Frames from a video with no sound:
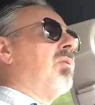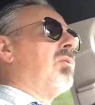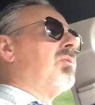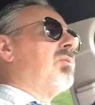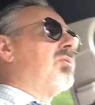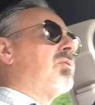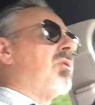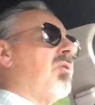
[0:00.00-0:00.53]

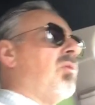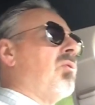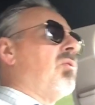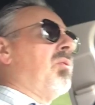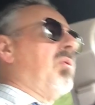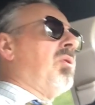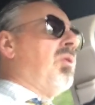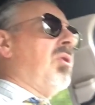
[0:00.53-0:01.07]
So
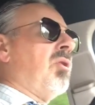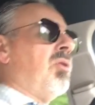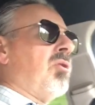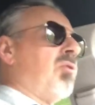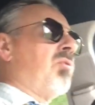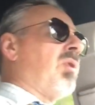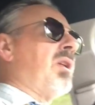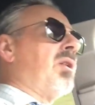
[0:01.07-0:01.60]

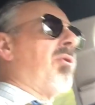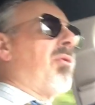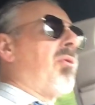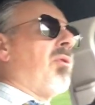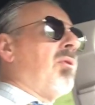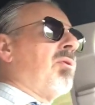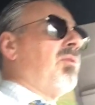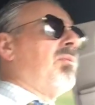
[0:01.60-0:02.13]
Greta
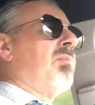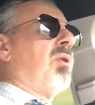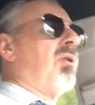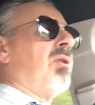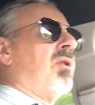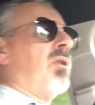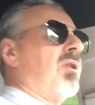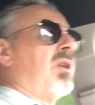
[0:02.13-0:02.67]

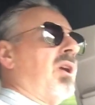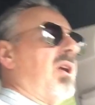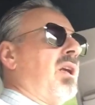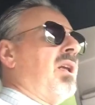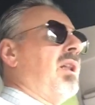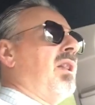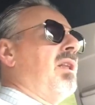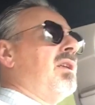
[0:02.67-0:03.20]
Thunberg
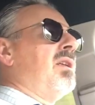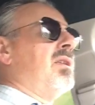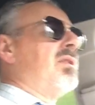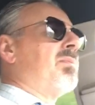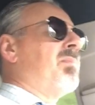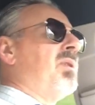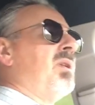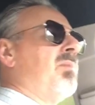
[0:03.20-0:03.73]
and
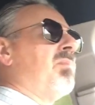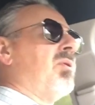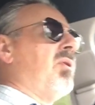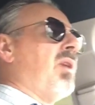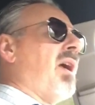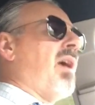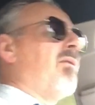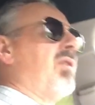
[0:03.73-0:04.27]
these
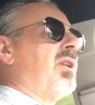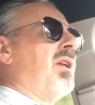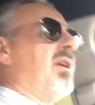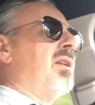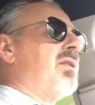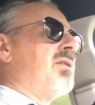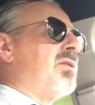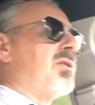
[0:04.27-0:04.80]
people
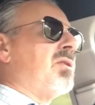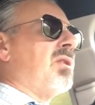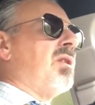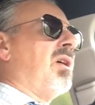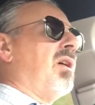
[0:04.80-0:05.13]
advocates,